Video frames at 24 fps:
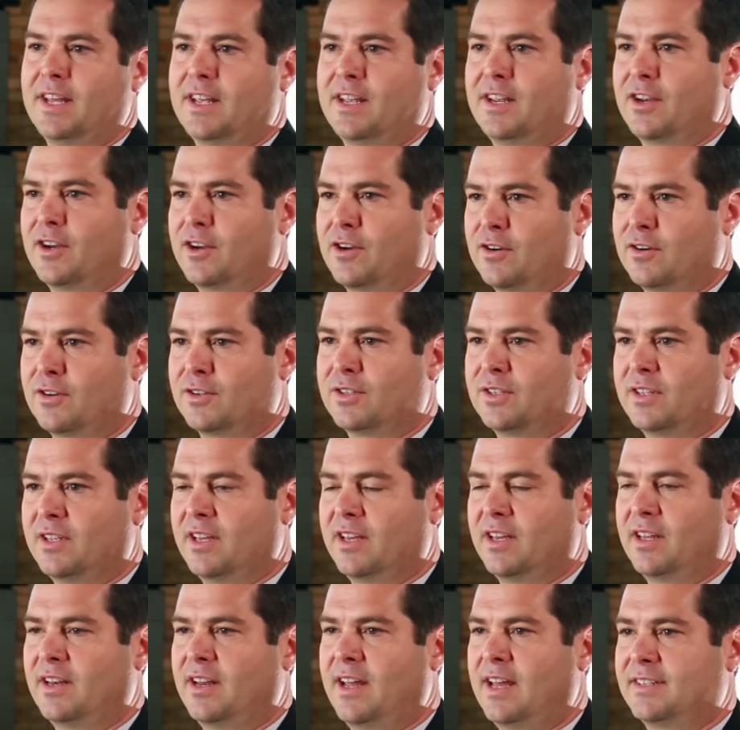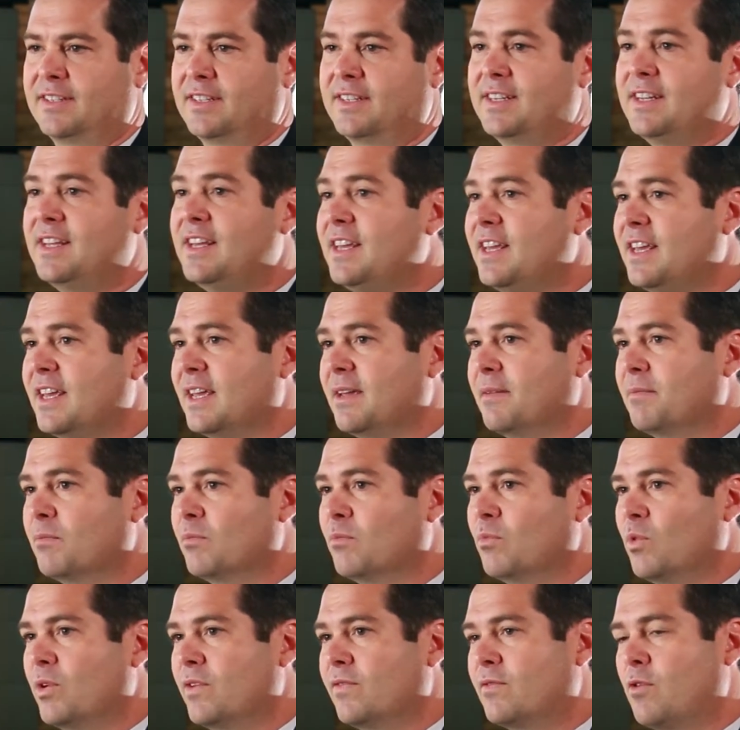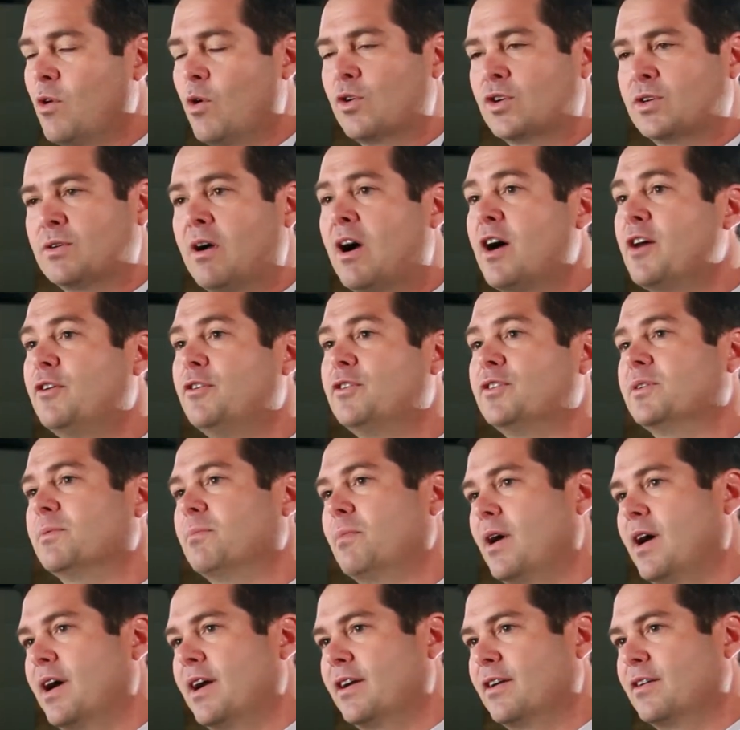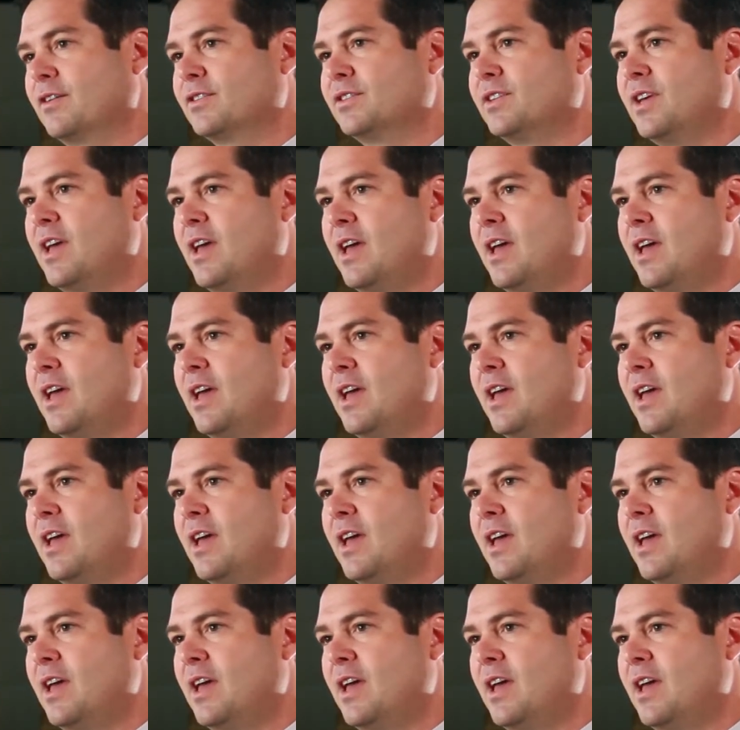8 years, and as a team, we've coached hundreds of buyers.